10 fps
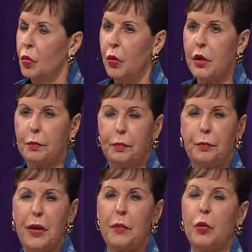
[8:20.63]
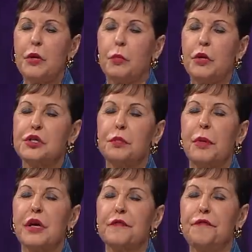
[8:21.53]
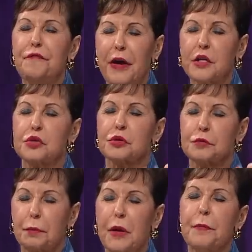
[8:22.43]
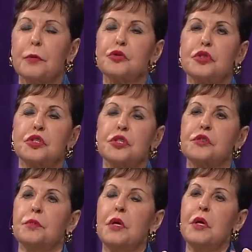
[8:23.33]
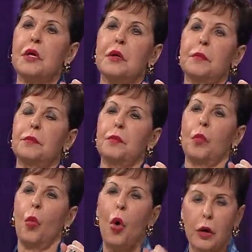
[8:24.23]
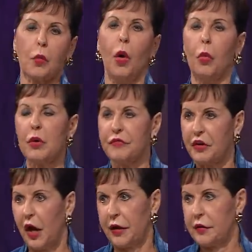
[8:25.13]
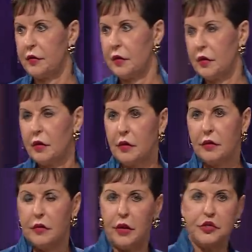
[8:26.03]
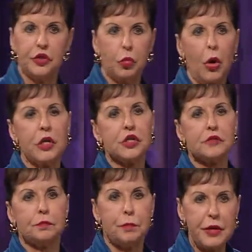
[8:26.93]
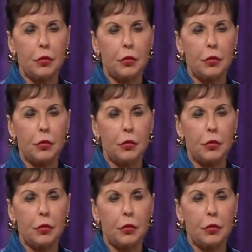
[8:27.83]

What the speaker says: We should be infectious. People should just want what we've got. They should want to just be